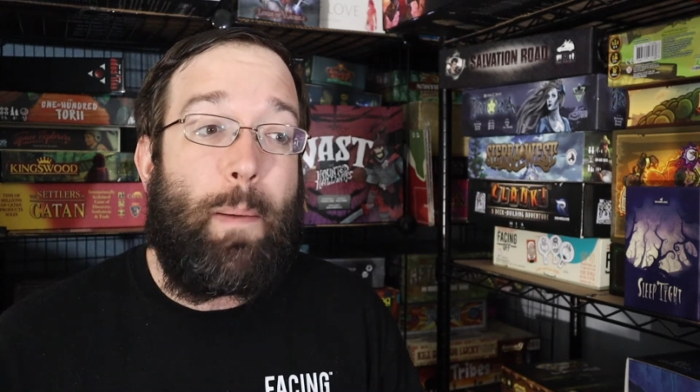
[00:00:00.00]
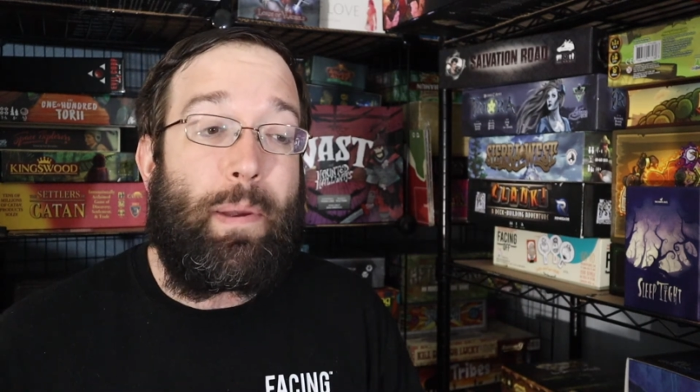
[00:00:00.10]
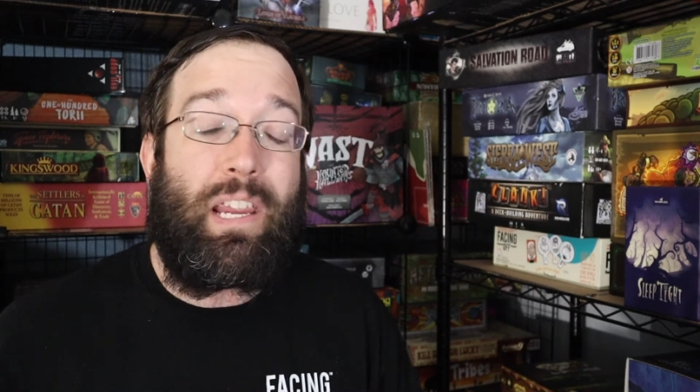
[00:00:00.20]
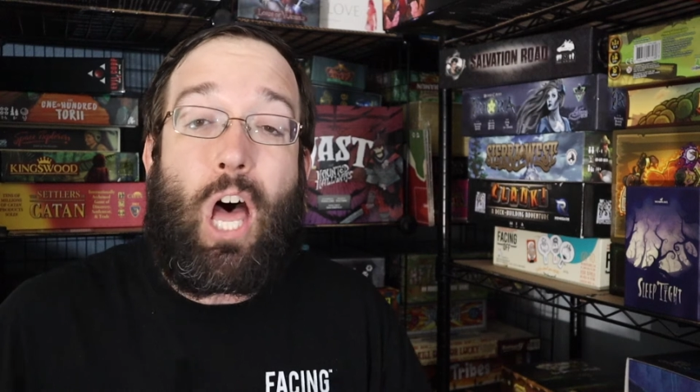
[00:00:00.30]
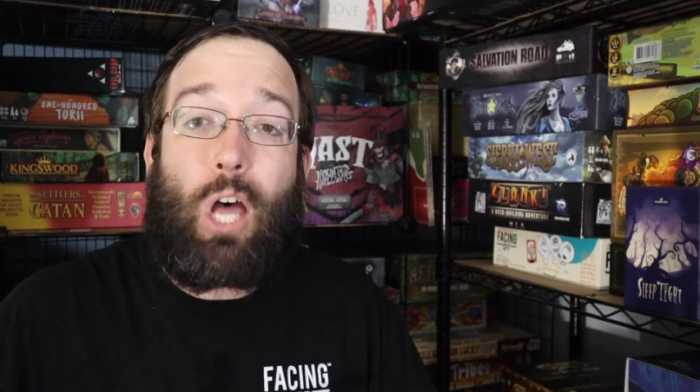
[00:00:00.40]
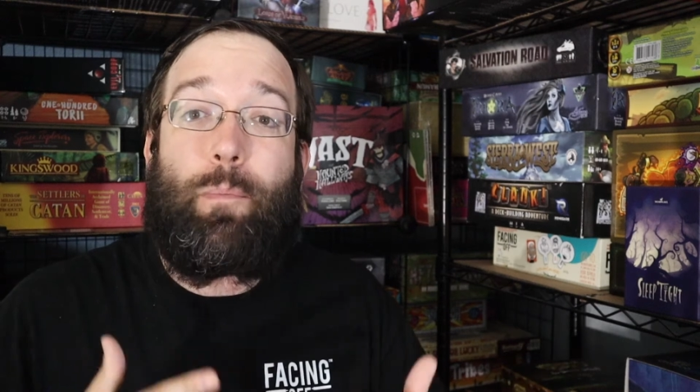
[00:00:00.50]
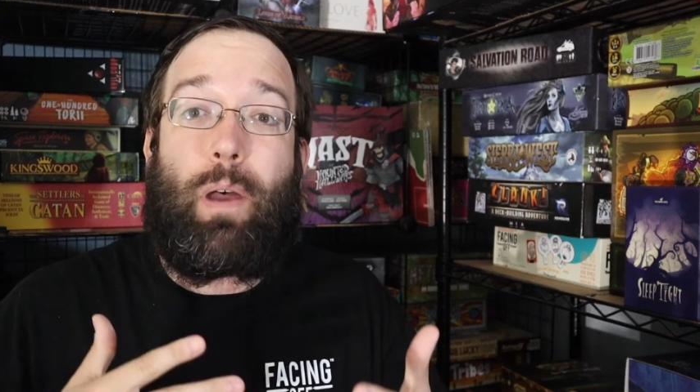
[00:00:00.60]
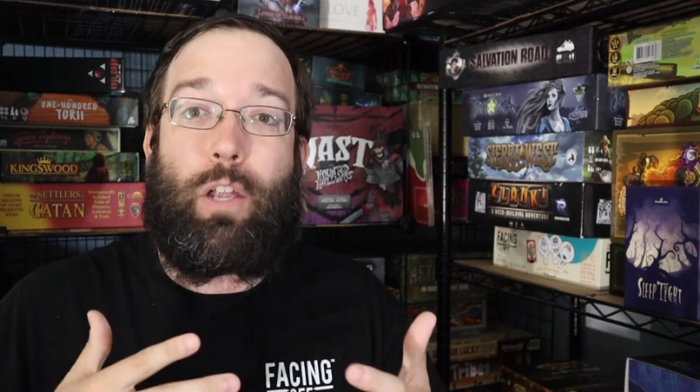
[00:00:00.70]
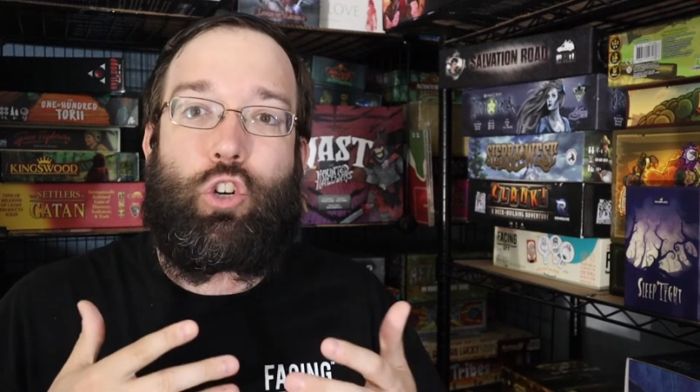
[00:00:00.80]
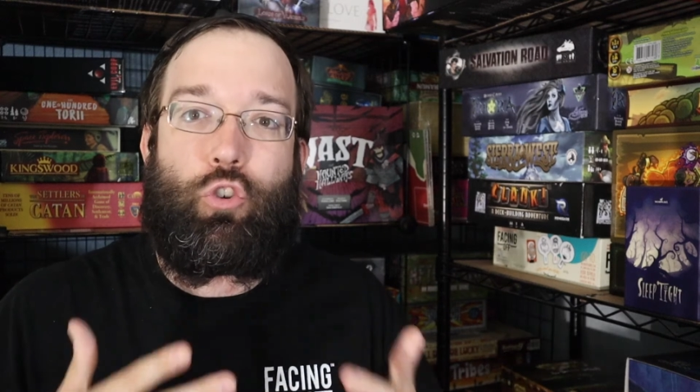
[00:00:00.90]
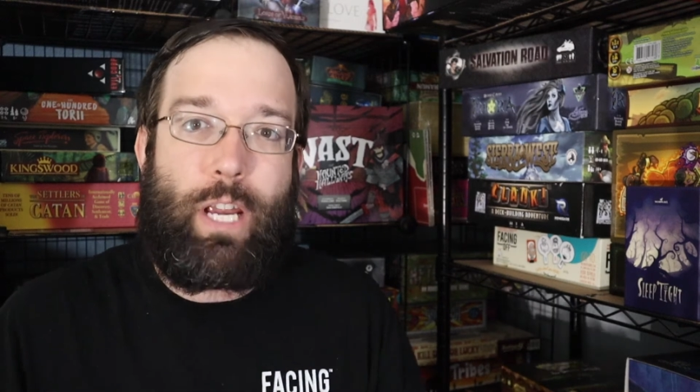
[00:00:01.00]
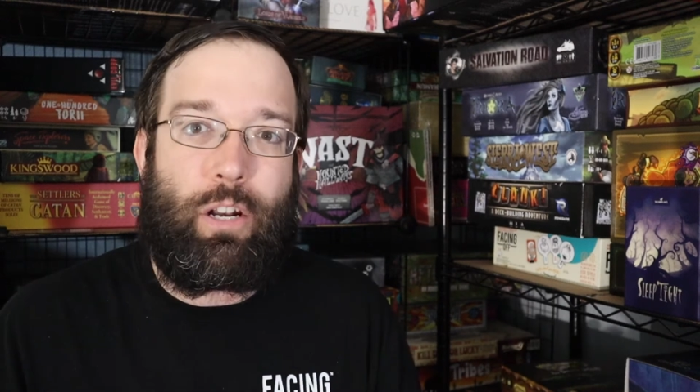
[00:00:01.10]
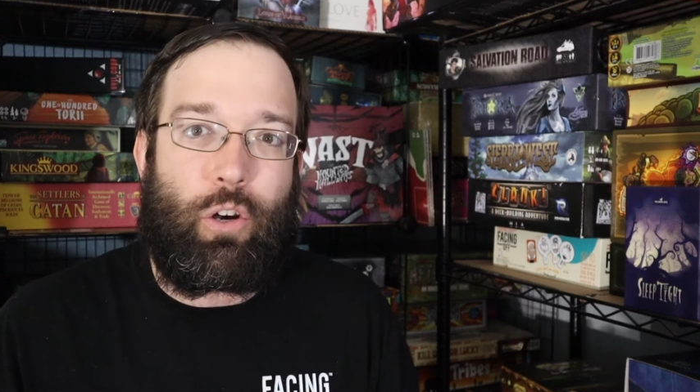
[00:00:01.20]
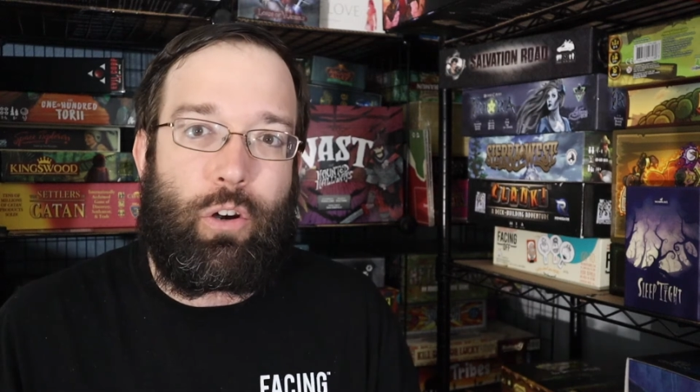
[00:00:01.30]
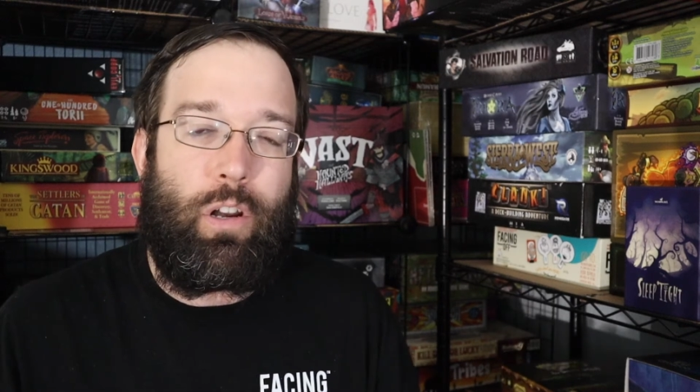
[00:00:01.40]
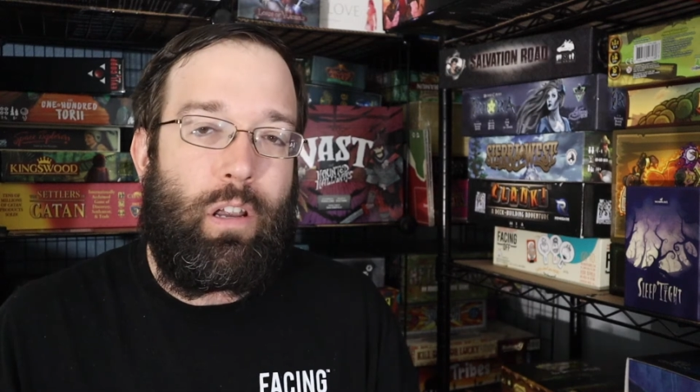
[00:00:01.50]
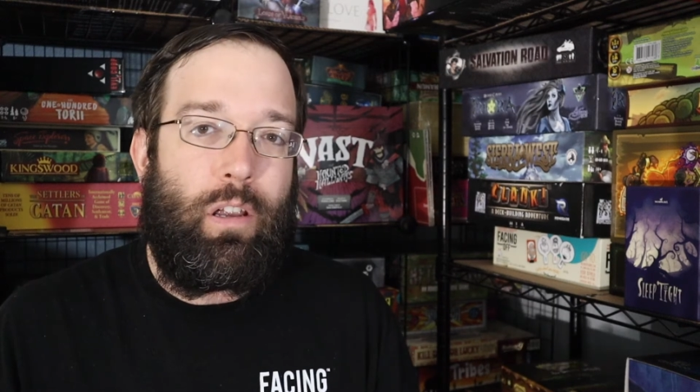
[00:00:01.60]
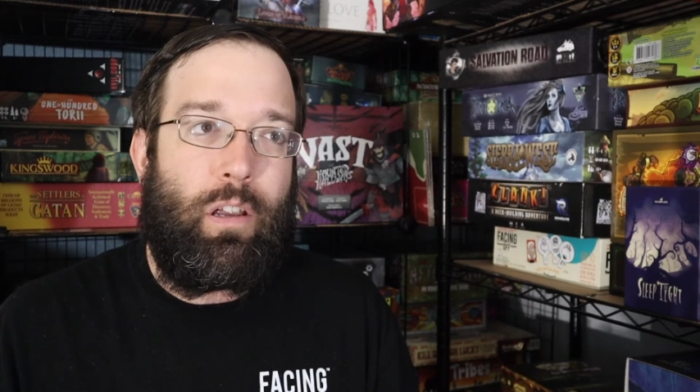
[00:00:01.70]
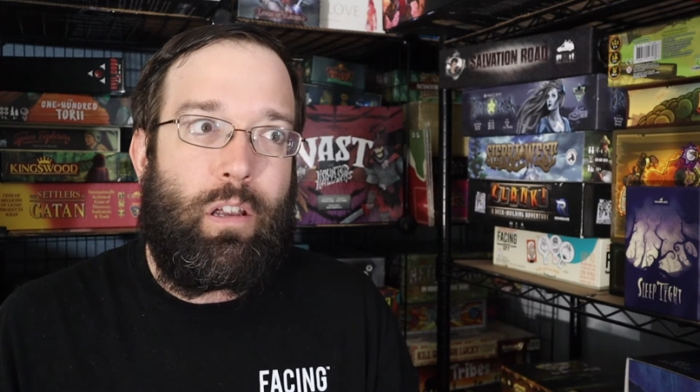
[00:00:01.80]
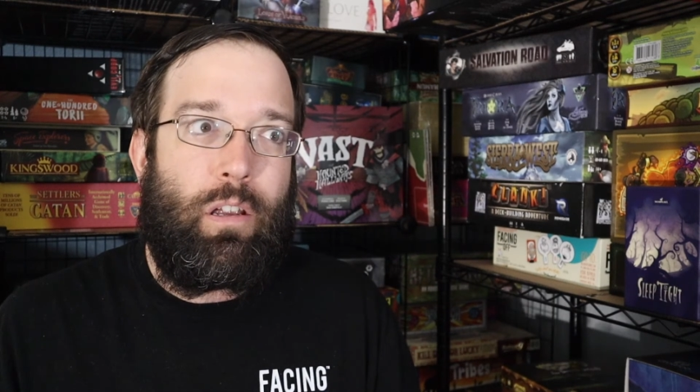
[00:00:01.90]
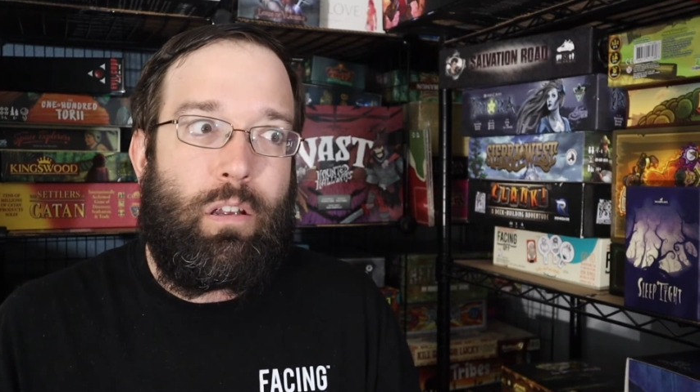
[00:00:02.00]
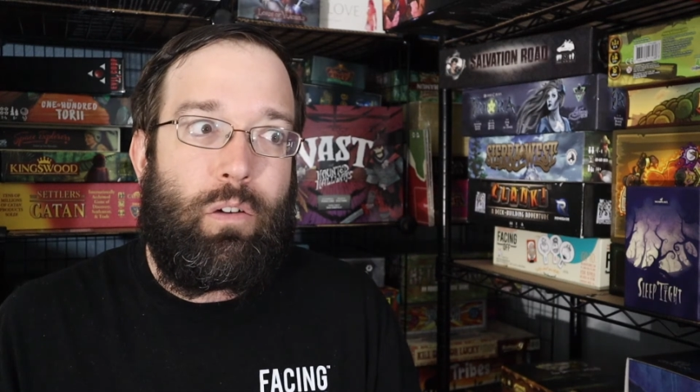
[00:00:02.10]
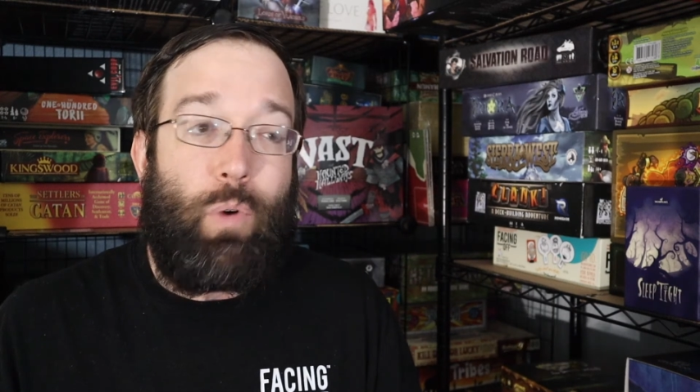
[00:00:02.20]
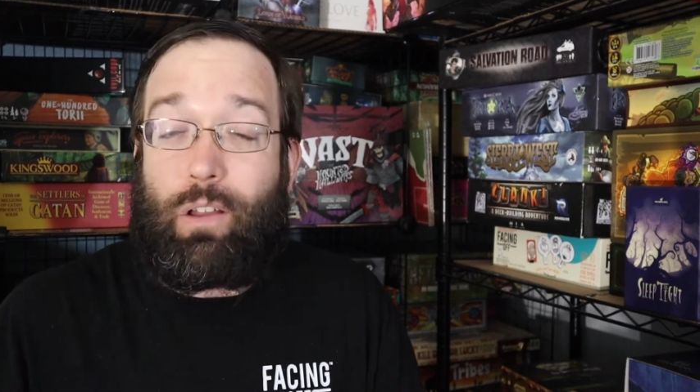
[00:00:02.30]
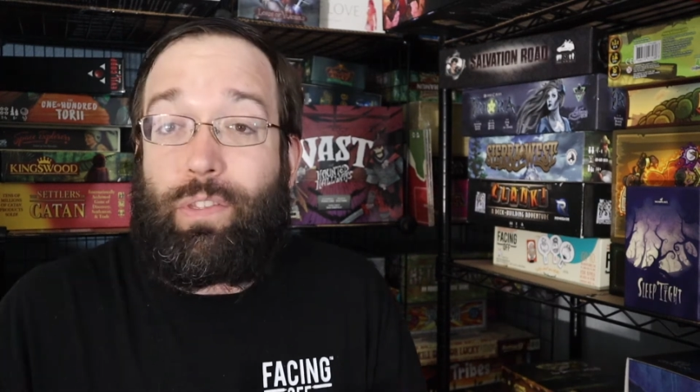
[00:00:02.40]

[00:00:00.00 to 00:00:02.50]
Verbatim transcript: become a traitor, well,